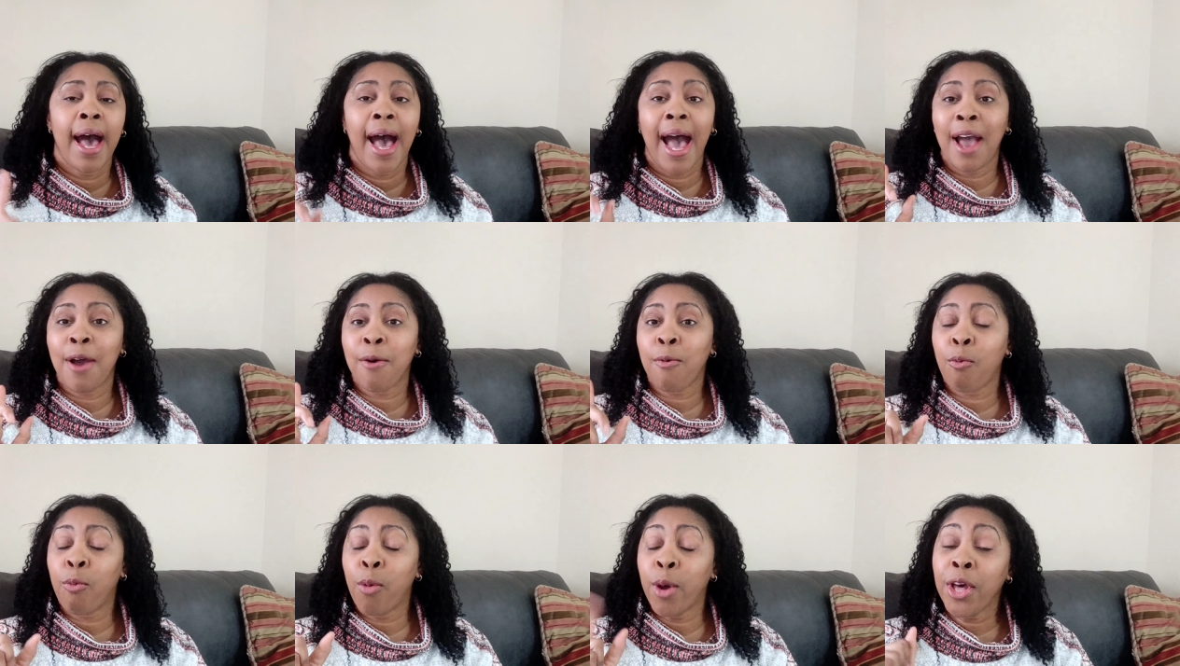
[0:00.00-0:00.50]

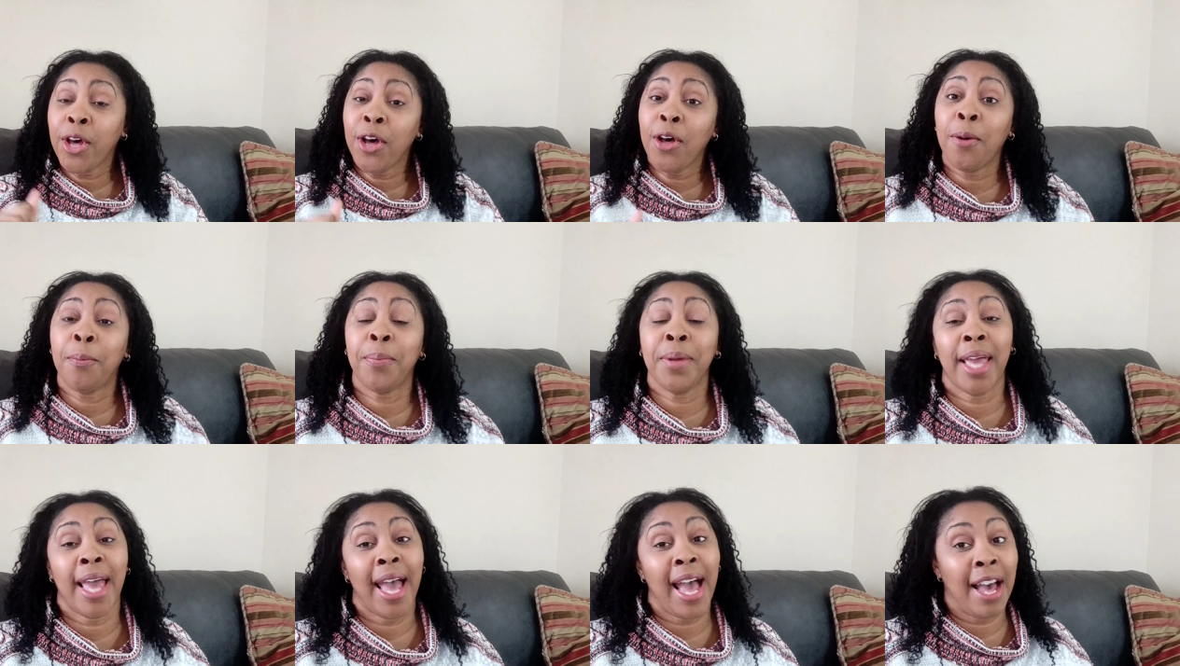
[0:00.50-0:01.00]
I
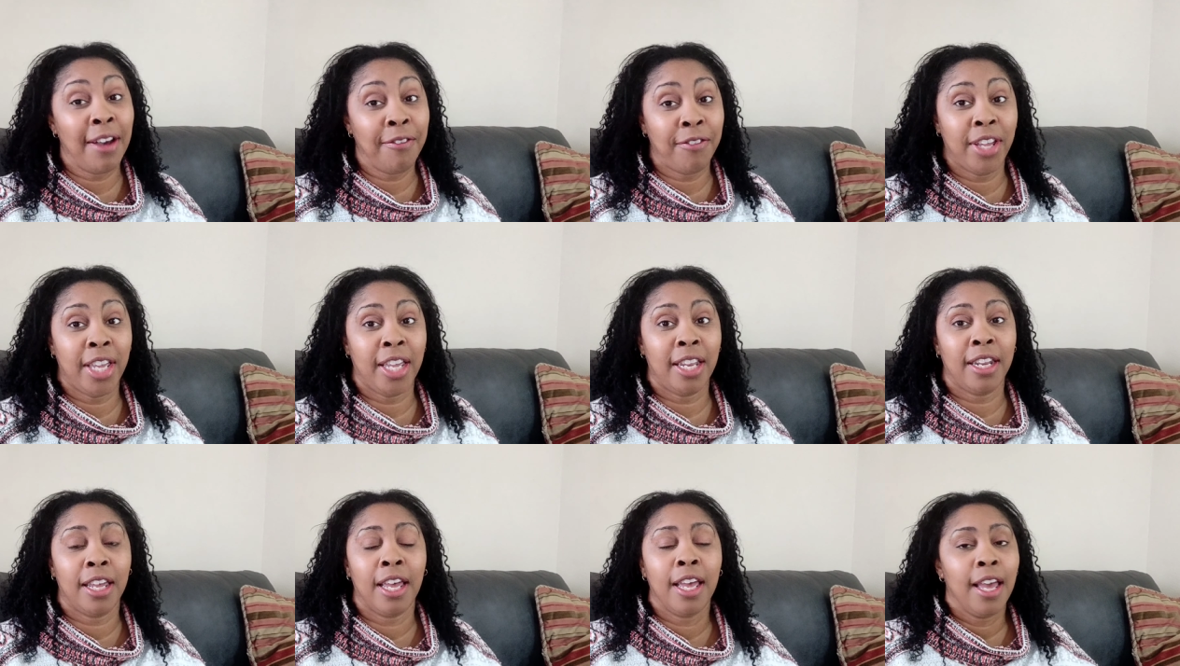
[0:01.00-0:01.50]
will be
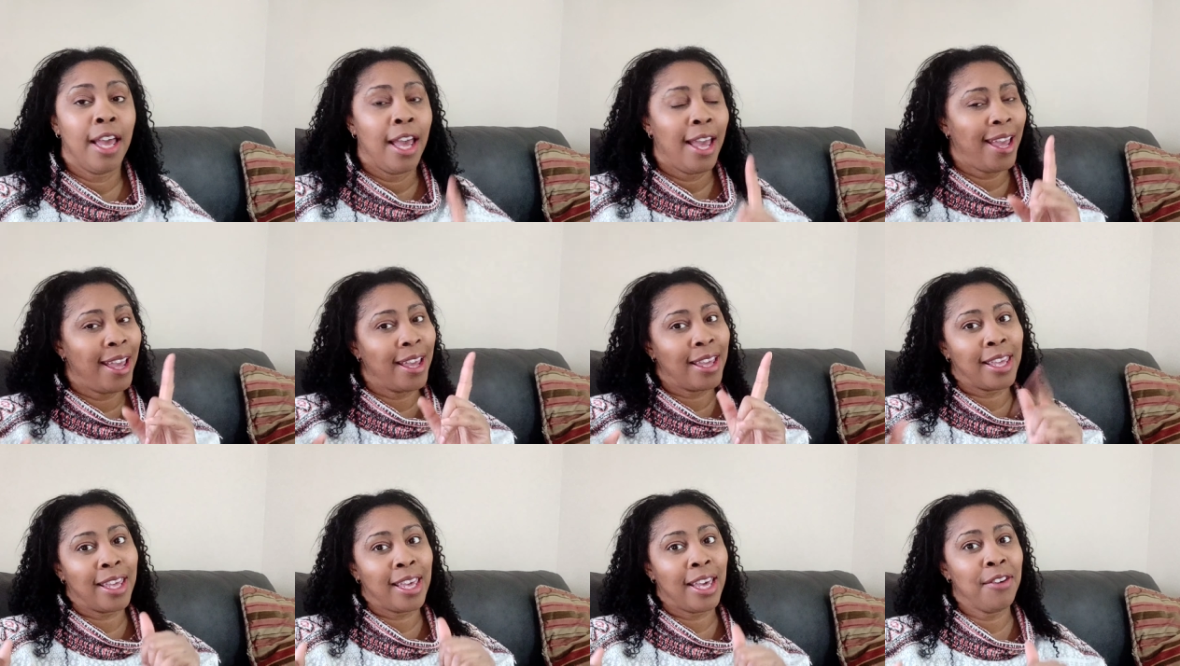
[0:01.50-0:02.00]
having
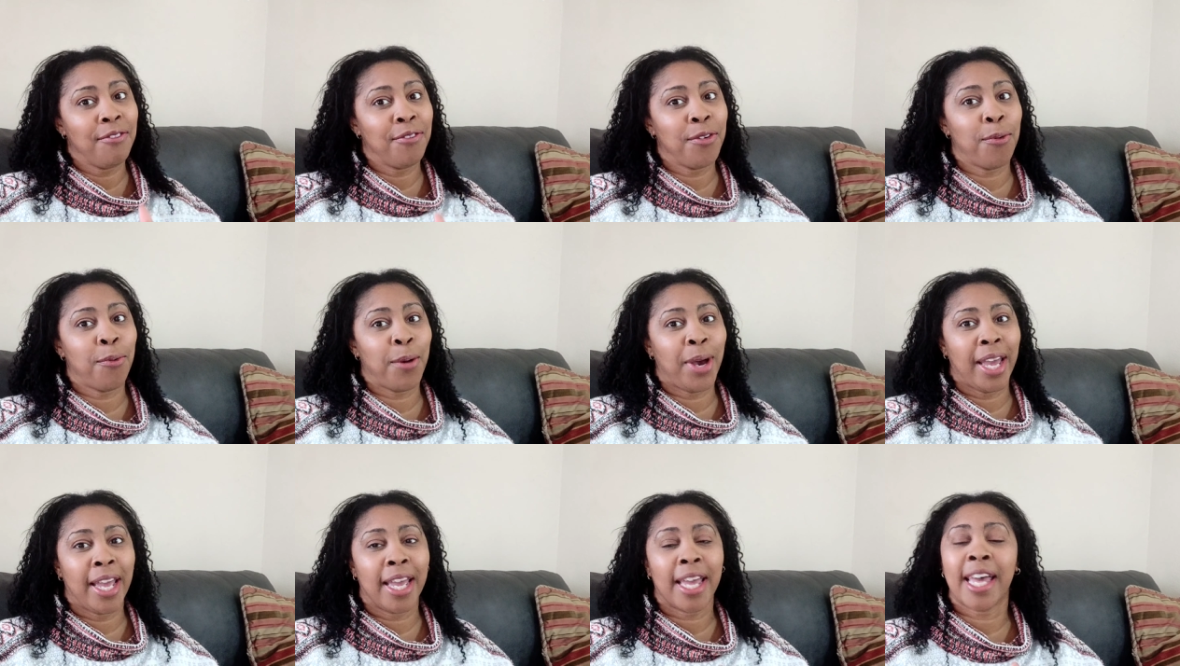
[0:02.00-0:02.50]
a
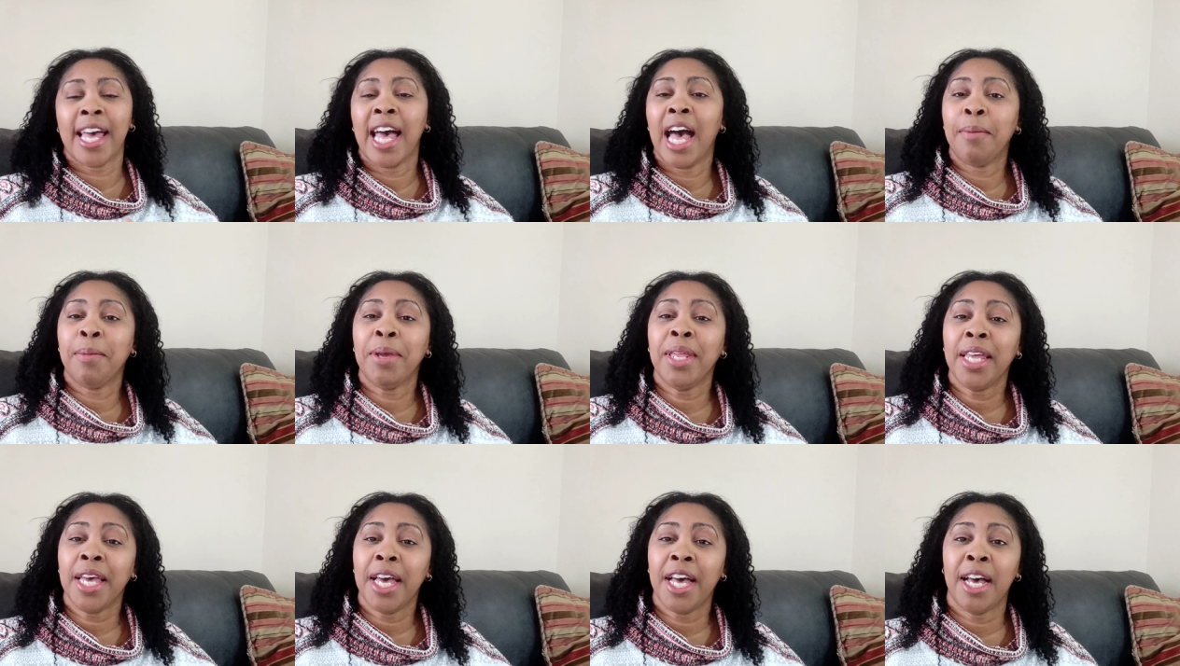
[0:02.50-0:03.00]
giveaway
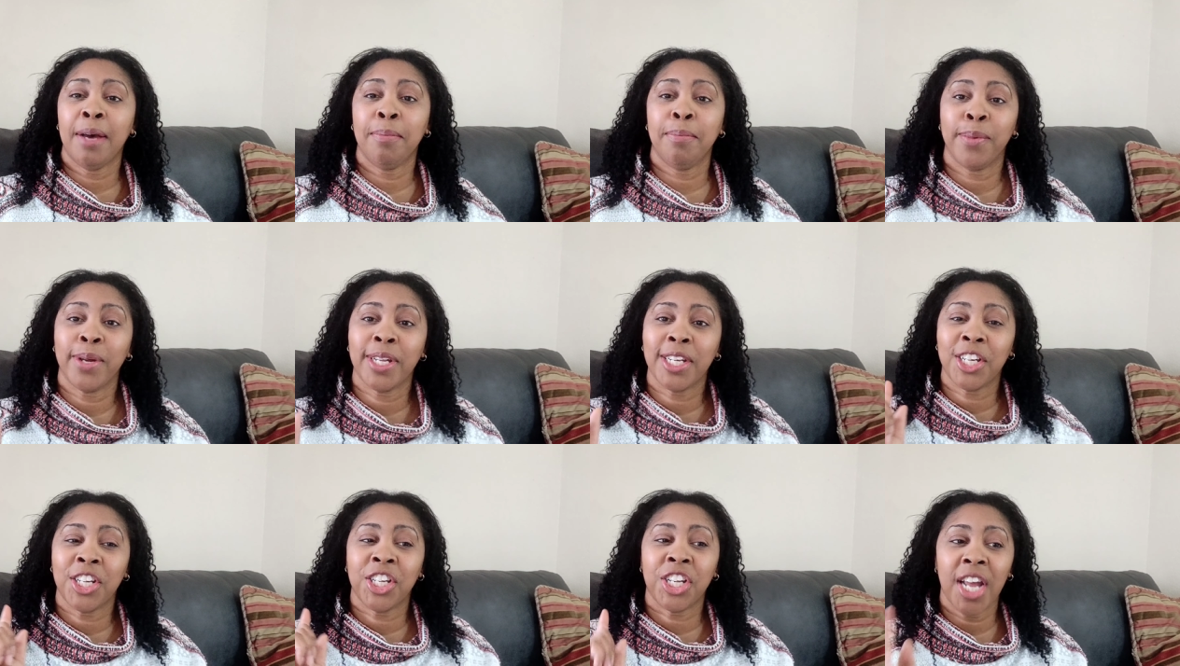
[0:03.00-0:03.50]
coming up.
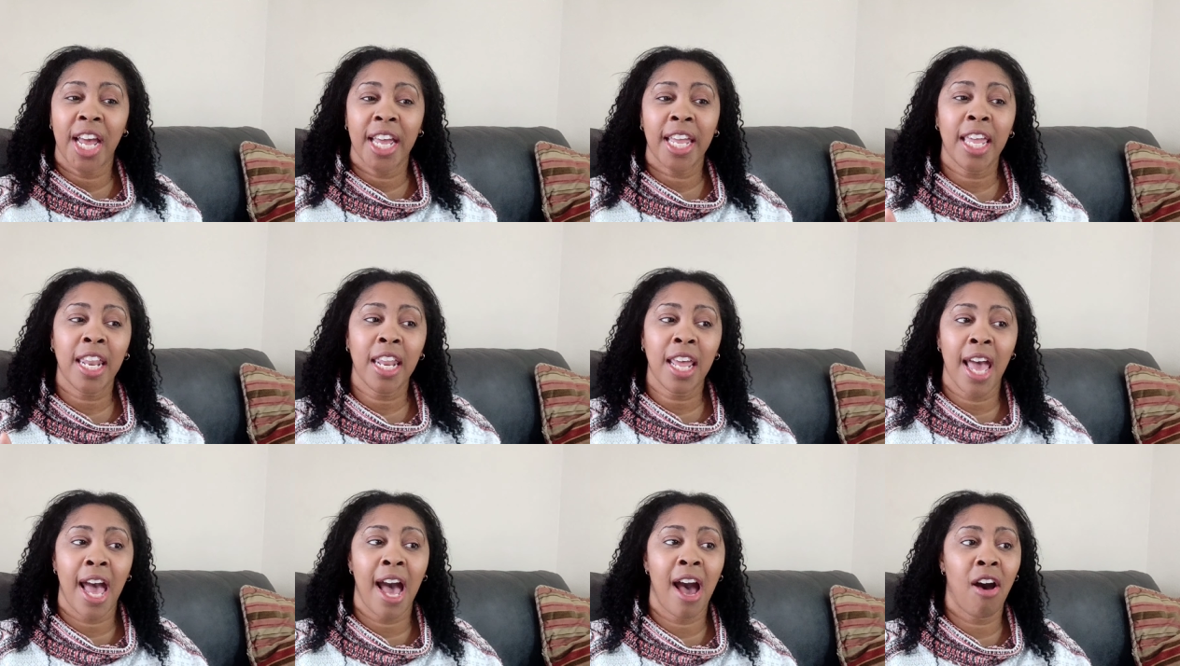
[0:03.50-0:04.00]
Check
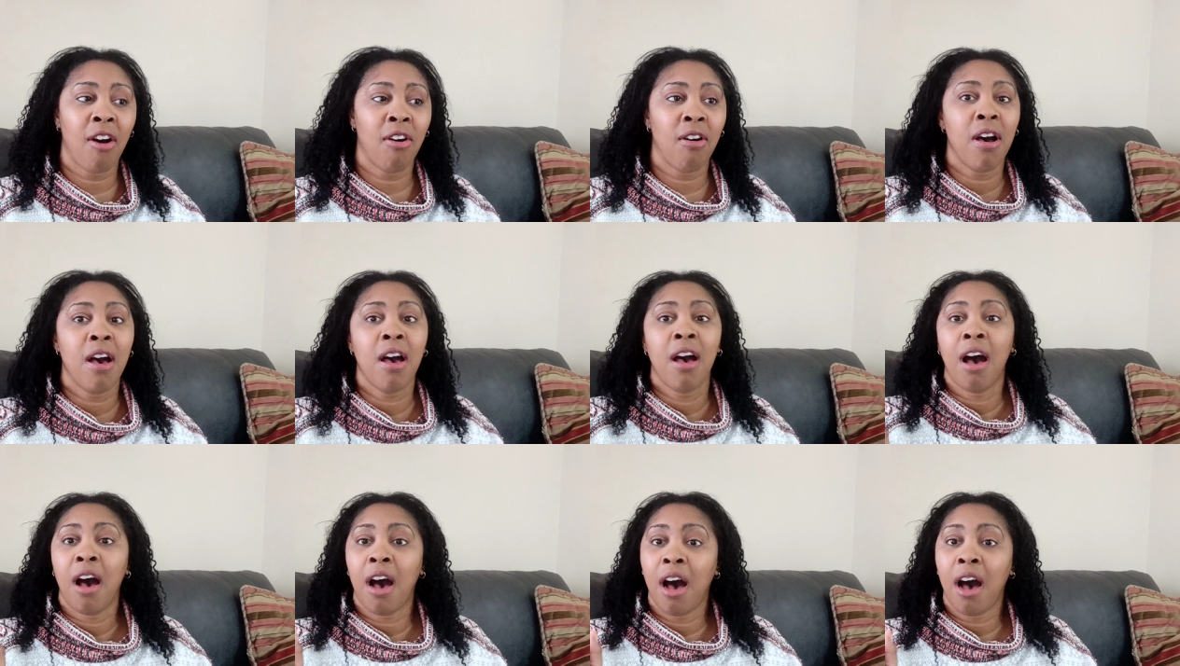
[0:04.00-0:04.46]
it out